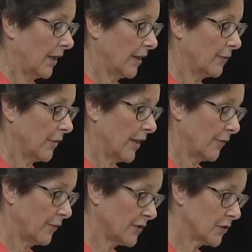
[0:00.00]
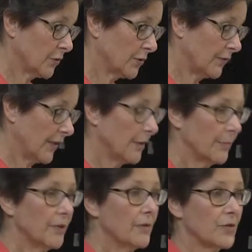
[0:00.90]
in their physical
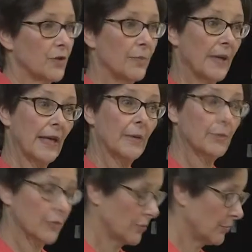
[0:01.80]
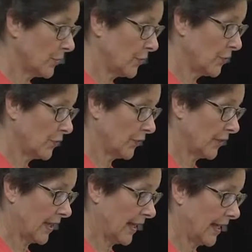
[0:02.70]
development, so being able to move
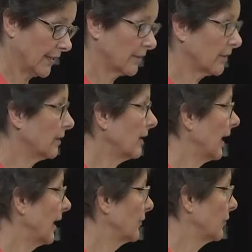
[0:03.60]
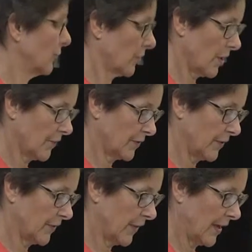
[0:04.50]
and handle and look
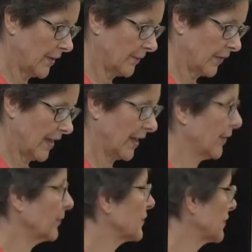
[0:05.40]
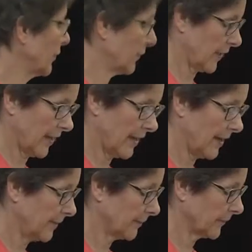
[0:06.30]
after their health
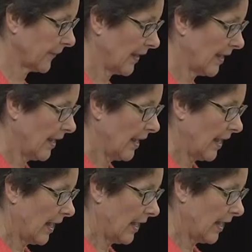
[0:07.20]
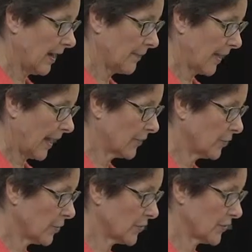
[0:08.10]
self-care, and
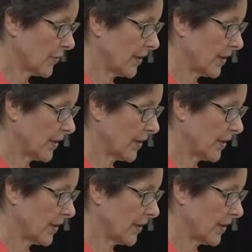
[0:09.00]
also